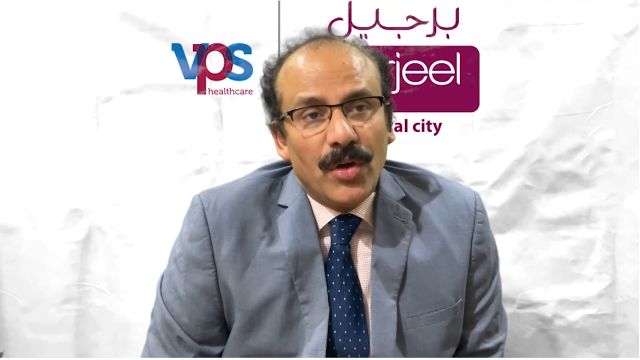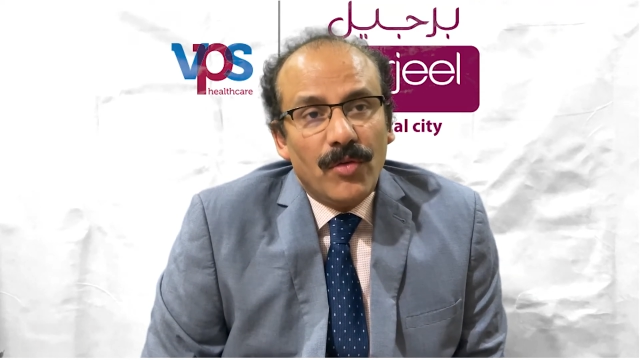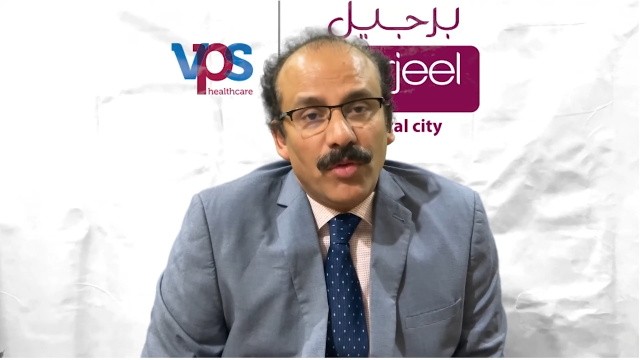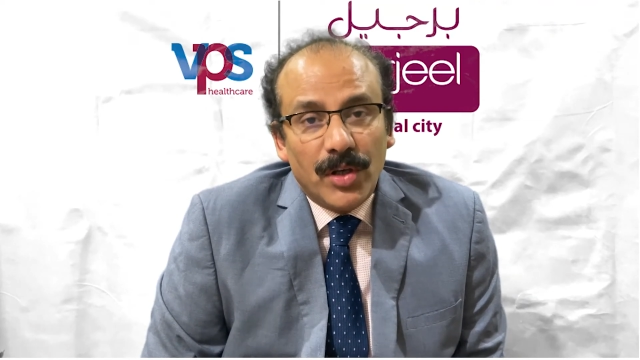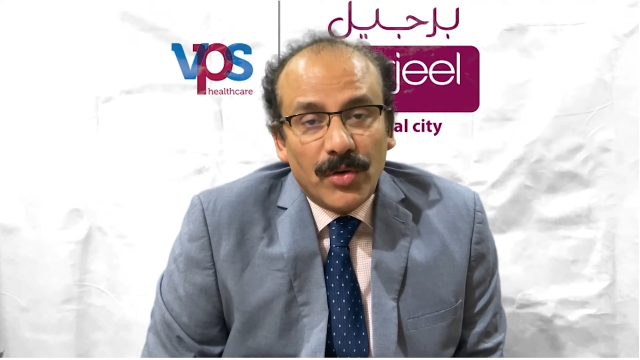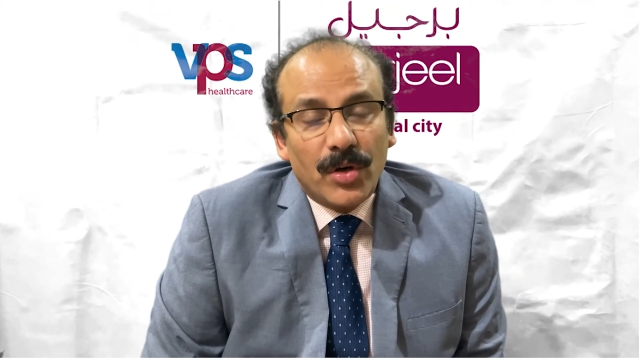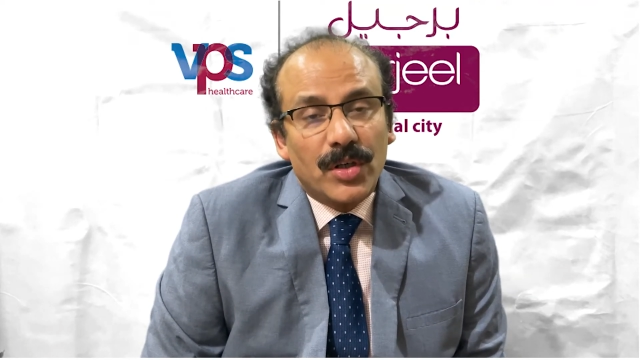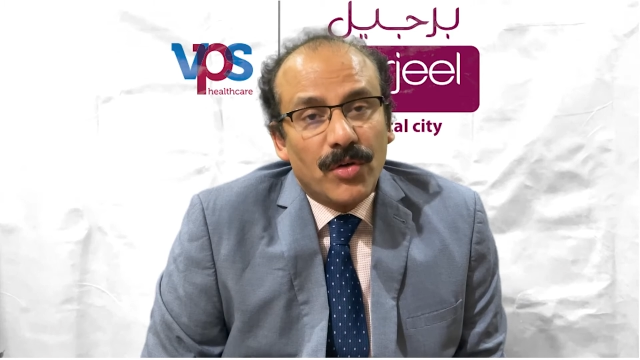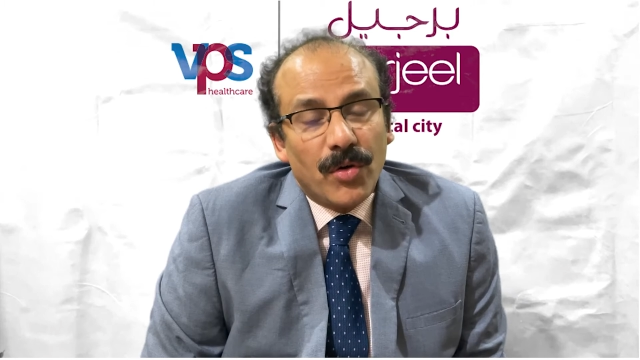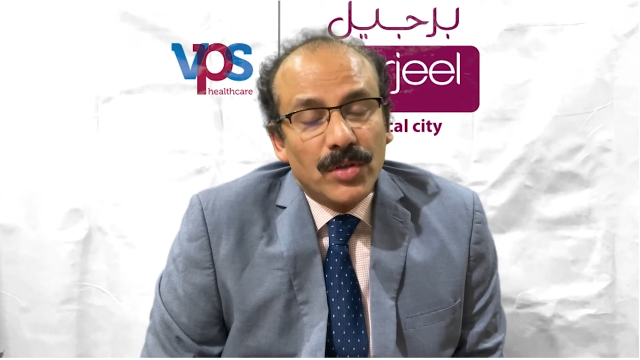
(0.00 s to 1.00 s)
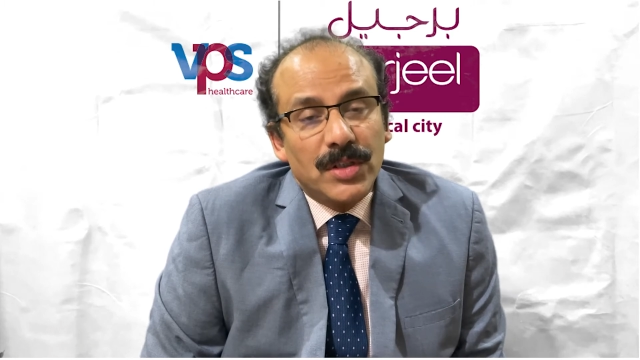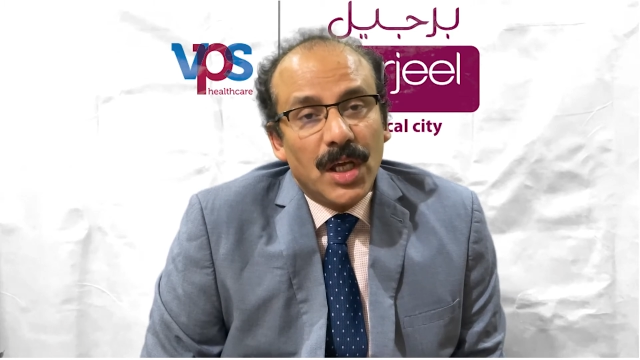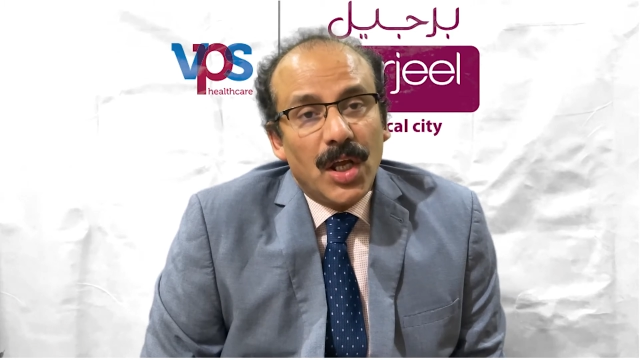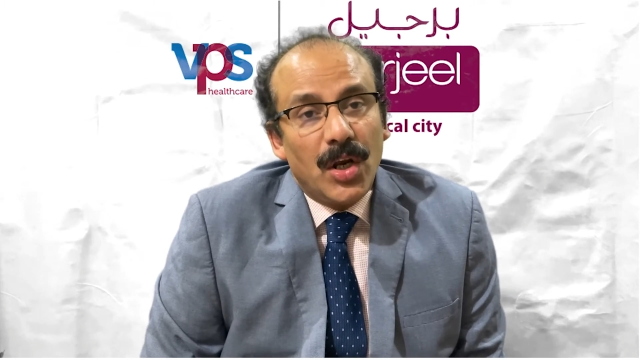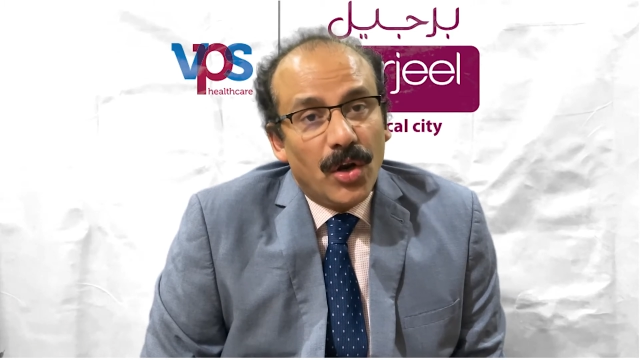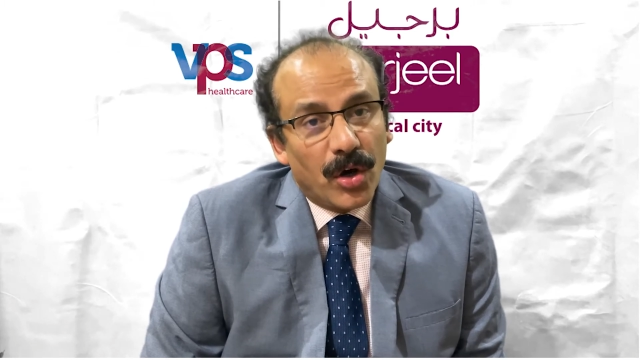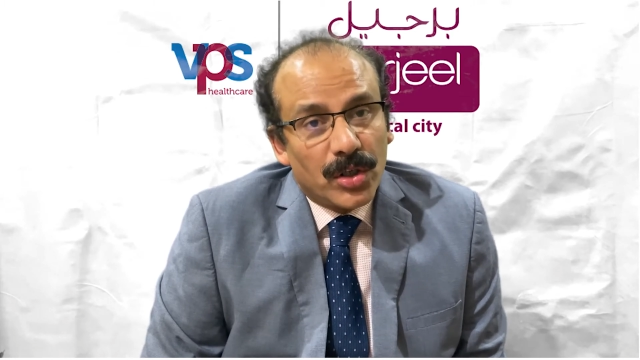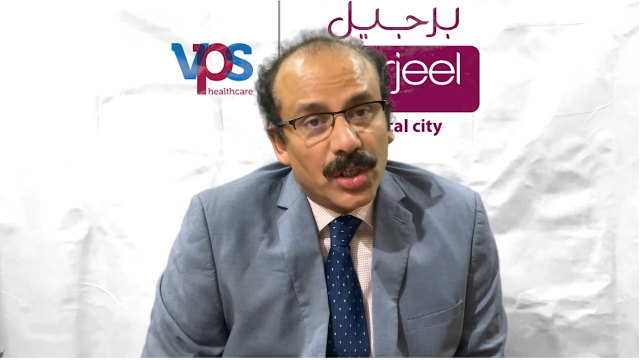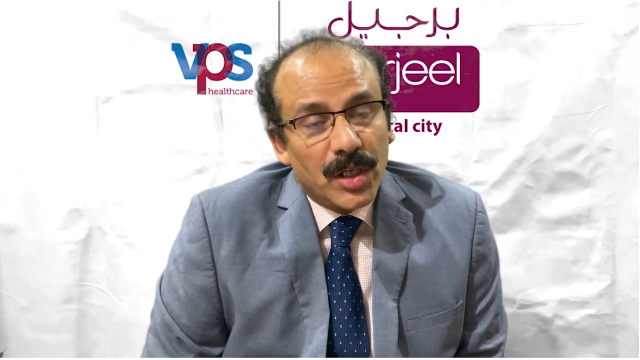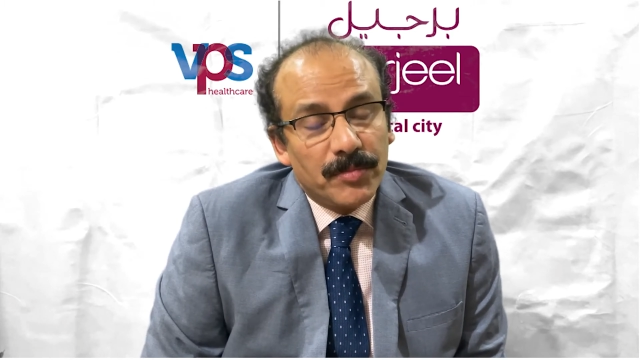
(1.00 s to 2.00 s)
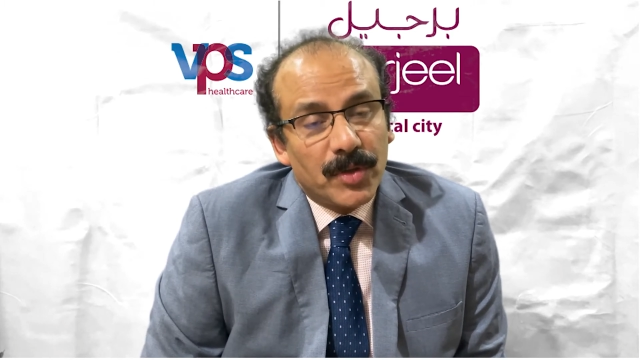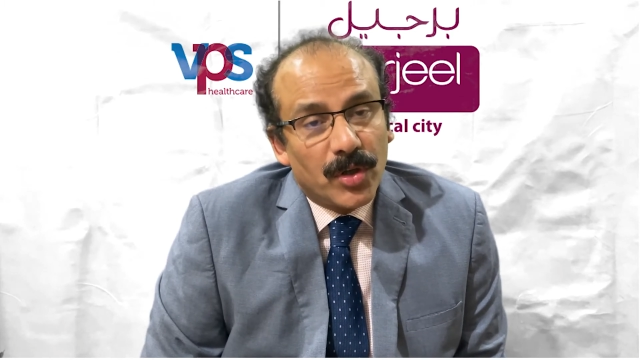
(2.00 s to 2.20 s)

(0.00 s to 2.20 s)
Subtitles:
will not cause long-term